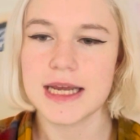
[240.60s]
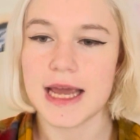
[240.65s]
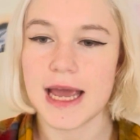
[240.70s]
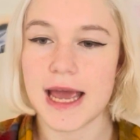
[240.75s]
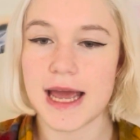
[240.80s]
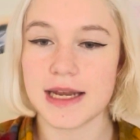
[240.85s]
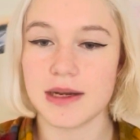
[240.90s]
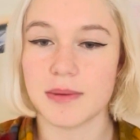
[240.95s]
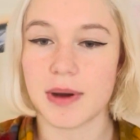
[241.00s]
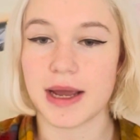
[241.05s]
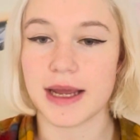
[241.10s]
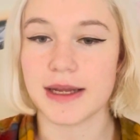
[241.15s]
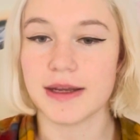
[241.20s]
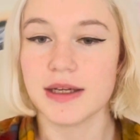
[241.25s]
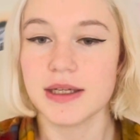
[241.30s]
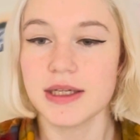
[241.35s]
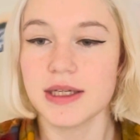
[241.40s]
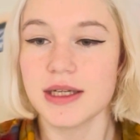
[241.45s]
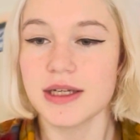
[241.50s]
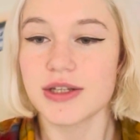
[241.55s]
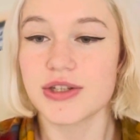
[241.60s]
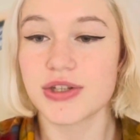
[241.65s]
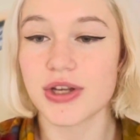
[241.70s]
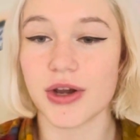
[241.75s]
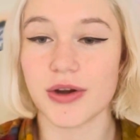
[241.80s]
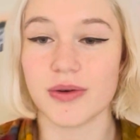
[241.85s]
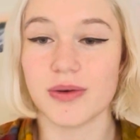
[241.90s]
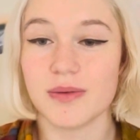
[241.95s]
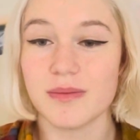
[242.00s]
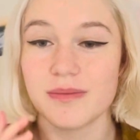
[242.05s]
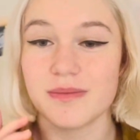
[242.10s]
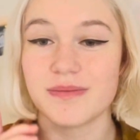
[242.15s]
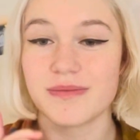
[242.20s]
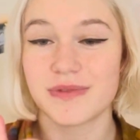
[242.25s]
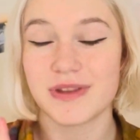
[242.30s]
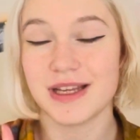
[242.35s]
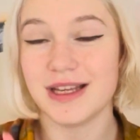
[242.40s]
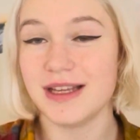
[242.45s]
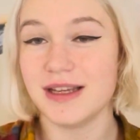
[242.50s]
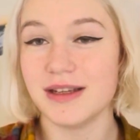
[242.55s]
Anyway, so
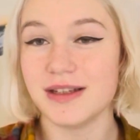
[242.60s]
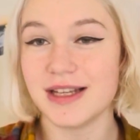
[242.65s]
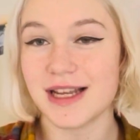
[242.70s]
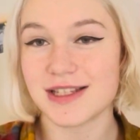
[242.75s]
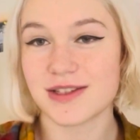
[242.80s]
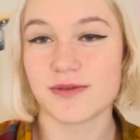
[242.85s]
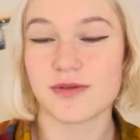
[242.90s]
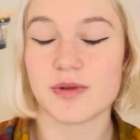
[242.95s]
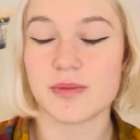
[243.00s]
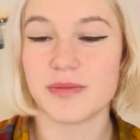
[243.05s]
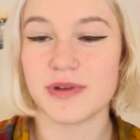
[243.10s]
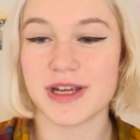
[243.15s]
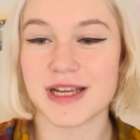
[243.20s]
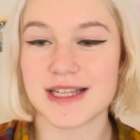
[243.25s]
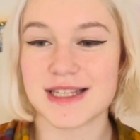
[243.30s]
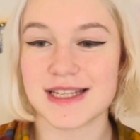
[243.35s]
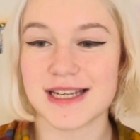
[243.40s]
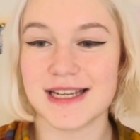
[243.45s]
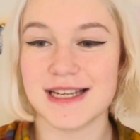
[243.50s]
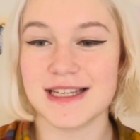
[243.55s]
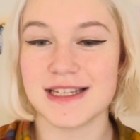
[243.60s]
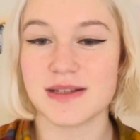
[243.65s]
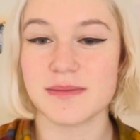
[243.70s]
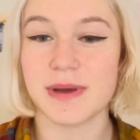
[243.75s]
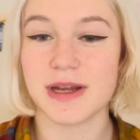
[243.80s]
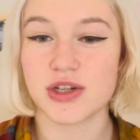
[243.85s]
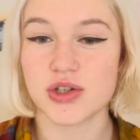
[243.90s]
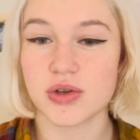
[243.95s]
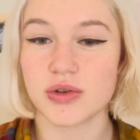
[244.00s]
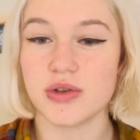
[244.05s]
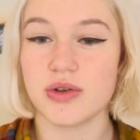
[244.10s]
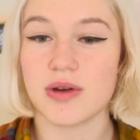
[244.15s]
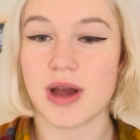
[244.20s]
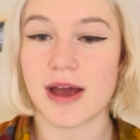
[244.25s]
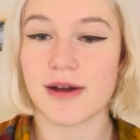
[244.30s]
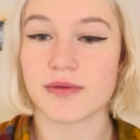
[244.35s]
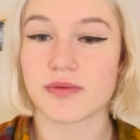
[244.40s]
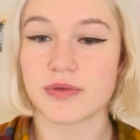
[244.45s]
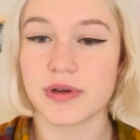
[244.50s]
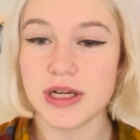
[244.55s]
the lesson from this is make sure you
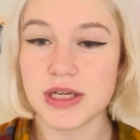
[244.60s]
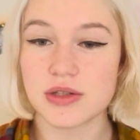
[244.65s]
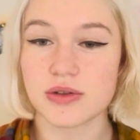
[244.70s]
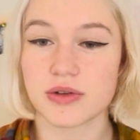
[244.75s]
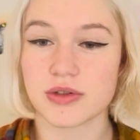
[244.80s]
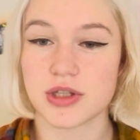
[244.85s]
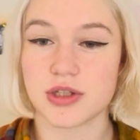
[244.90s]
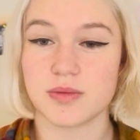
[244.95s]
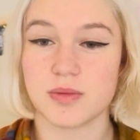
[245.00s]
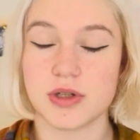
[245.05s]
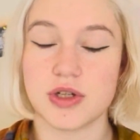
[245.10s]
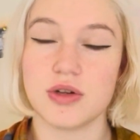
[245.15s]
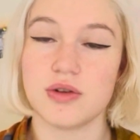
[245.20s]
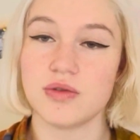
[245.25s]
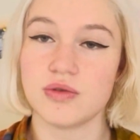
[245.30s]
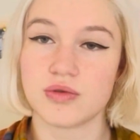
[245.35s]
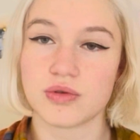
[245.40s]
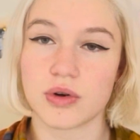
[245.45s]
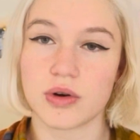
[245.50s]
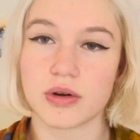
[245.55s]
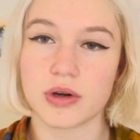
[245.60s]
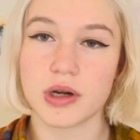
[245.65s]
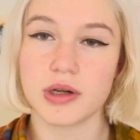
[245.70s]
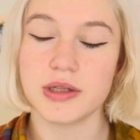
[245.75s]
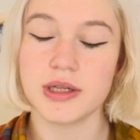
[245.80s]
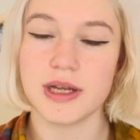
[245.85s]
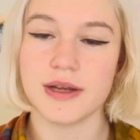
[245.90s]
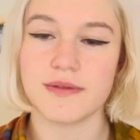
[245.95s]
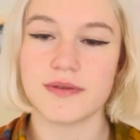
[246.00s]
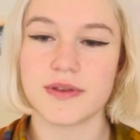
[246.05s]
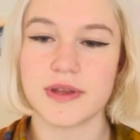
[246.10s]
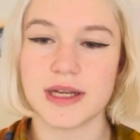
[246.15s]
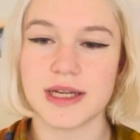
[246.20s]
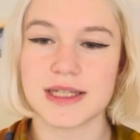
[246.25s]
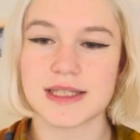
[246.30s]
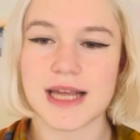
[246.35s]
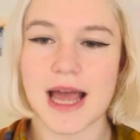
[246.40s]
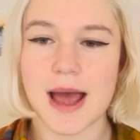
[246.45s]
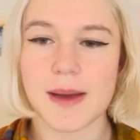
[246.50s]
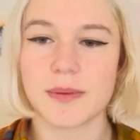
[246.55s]
have resources which you can draw on if
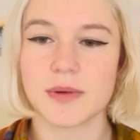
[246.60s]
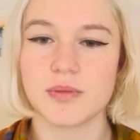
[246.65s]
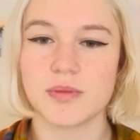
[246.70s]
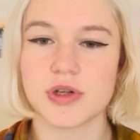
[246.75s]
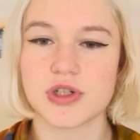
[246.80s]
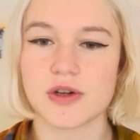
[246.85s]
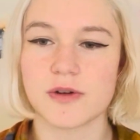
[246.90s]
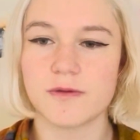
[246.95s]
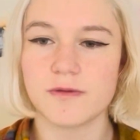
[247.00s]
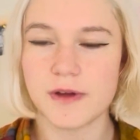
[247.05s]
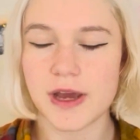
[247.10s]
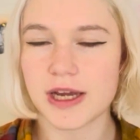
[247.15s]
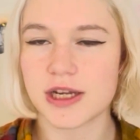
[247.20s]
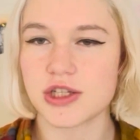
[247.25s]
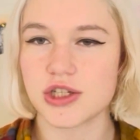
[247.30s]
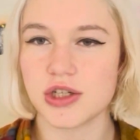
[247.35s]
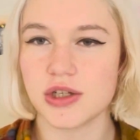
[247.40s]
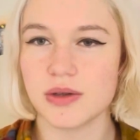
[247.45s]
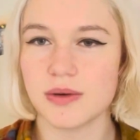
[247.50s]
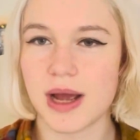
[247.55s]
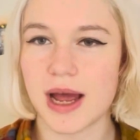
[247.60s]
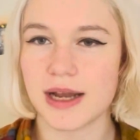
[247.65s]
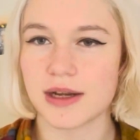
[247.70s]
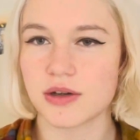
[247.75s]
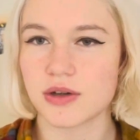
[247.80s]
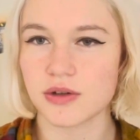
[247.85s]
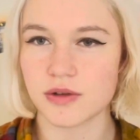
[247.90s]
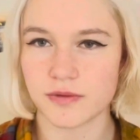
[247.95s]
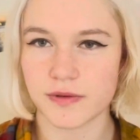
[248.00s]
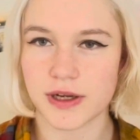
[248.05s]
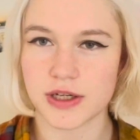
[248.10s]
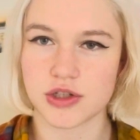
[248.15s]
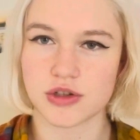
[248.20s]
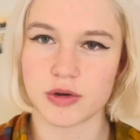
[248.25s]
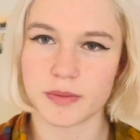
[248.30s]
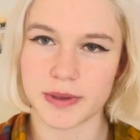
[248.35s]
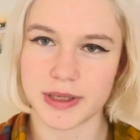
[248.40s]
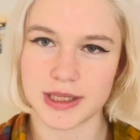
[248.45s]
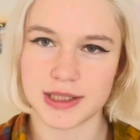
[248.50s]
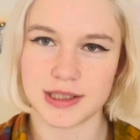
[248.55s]
things happen which affect you and could affect your
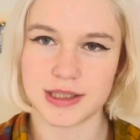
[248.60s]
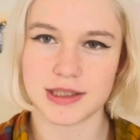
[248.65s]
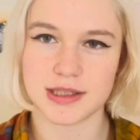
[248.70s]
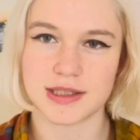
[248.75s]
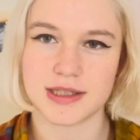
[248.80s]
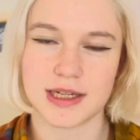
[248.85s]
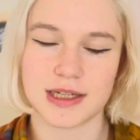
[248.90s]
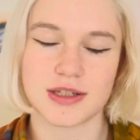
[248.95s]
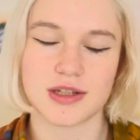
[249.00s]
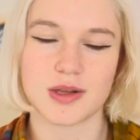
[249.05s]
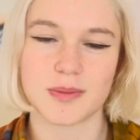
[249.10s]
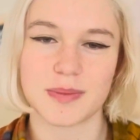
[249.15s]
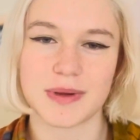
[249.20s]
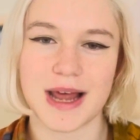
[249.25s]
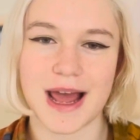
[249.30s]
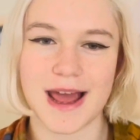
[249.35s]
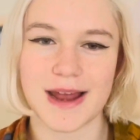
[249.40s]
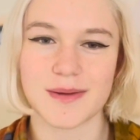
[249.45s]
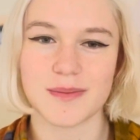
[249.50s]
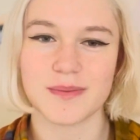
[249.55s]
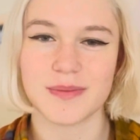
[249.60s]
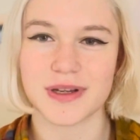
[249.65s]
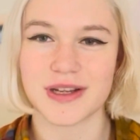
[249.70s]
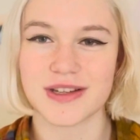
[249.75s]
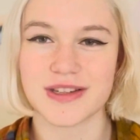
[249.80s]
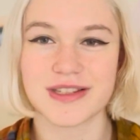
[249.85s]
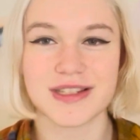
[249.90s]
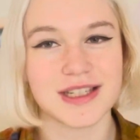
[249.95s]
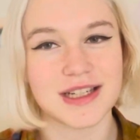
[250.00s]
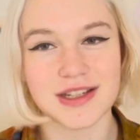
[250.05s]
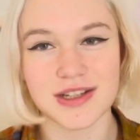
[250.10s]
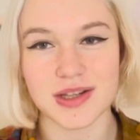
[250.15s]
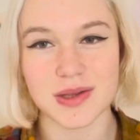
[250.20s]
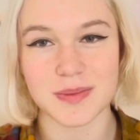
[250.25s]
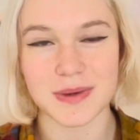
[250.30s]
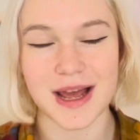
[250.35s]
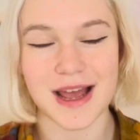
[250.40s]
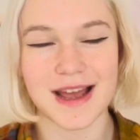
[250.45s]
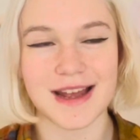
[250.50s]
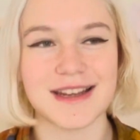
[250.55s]
ability to stick to the plan. Because sticking to the
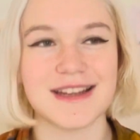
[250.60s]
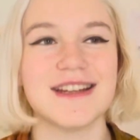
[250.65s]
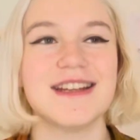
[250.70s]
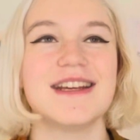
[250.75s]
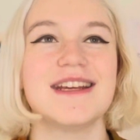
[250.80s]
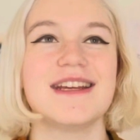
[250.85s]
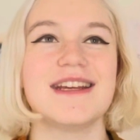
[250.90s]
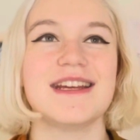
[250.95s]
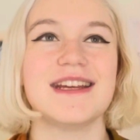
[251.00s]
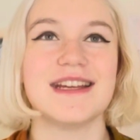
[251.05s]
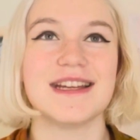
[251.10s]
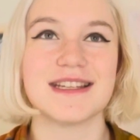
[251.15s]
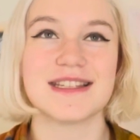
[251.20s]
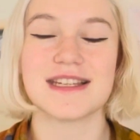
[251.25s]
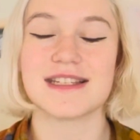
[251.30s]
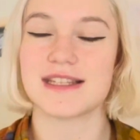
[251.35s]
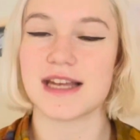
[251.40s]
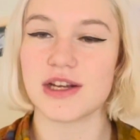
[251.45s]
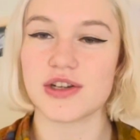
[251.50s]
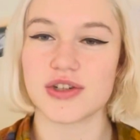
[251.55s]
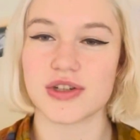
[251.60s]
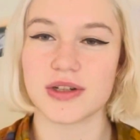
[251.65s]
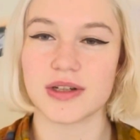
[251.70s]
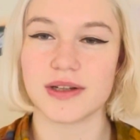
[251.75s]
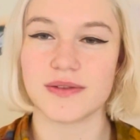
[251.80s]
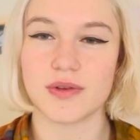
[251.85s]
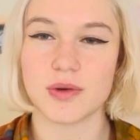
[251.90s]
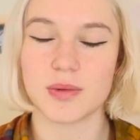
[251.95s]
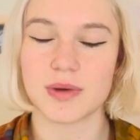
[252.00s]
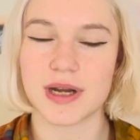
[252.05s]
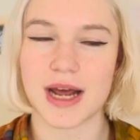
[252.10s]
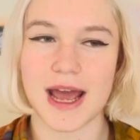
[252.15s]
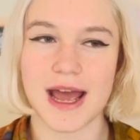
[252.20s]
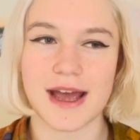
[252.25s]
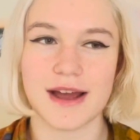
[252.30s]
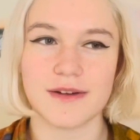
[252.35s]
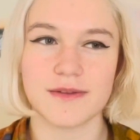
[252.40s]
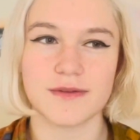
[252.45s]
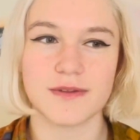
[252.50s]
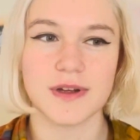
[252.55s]
plan is essential if you wanna
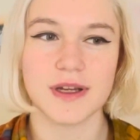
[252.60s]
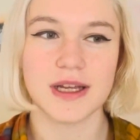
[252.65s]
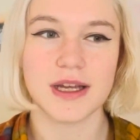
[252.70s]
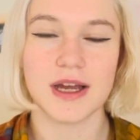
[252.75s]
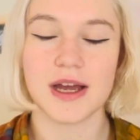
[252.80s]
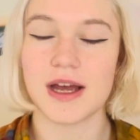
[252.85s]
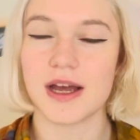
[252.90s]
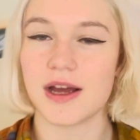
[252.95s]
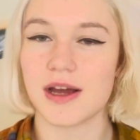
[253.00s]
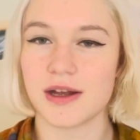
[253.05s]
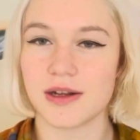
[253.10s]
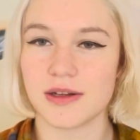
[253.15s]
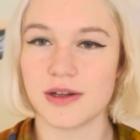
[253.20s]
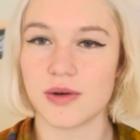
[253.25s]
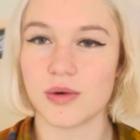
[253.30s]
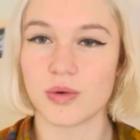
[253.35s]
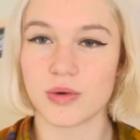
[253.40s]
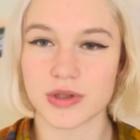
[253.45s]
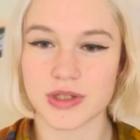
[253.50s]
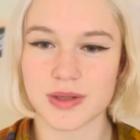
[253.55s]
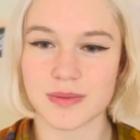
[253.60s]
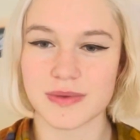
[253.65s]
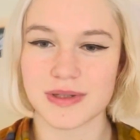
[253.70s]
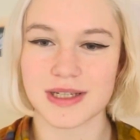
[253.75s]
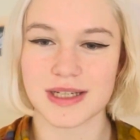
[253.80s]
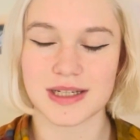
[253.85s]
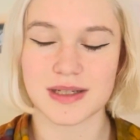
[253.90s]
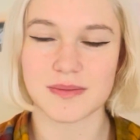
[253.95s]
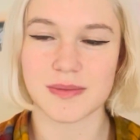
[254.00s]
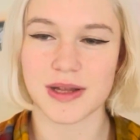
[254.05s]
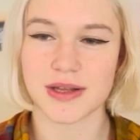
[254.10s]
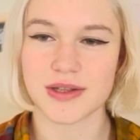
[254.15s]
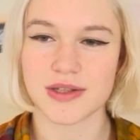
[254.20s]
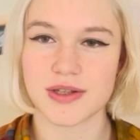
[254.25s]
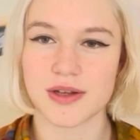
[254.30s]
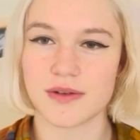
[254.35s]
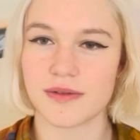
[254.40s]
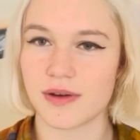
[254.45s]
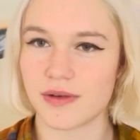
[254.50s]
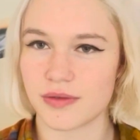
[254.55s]
have an awesome 6 months
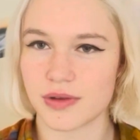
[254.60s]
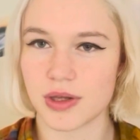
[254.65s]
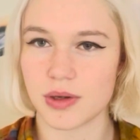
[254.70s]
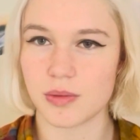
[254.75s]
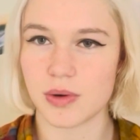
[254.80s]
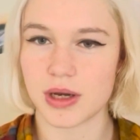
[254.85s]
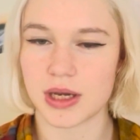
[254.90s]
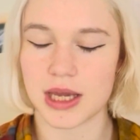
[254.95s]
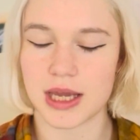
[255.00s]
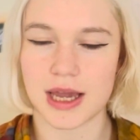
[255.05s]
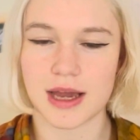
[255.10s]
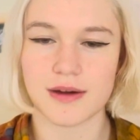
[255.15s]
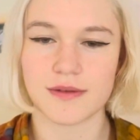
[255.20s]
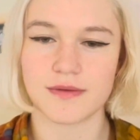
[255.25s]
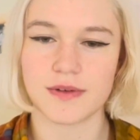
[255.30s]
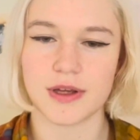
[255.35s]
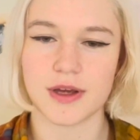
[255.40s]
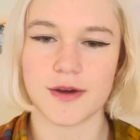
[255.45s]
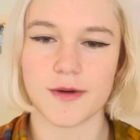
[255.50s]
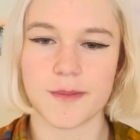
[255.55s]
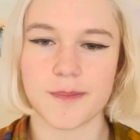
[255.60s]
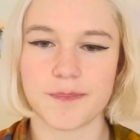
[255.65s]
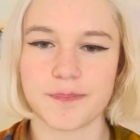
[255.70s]
of everything working out for you.